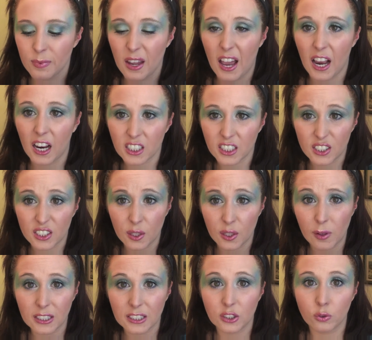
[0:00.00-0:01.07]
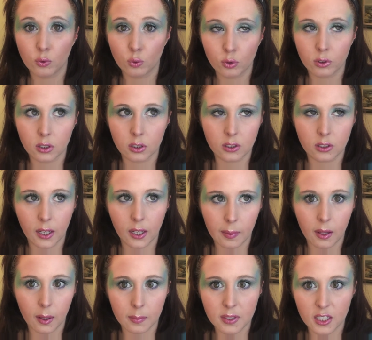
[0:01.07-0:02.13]
Actually, this lip gloss is really stinging my
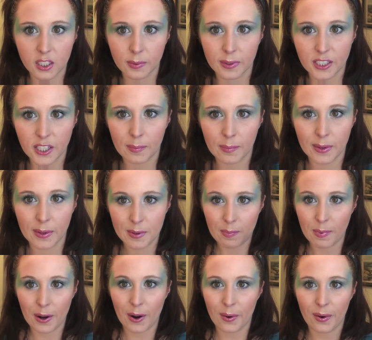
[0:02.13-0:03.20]
lips because of my chapped lips, but oh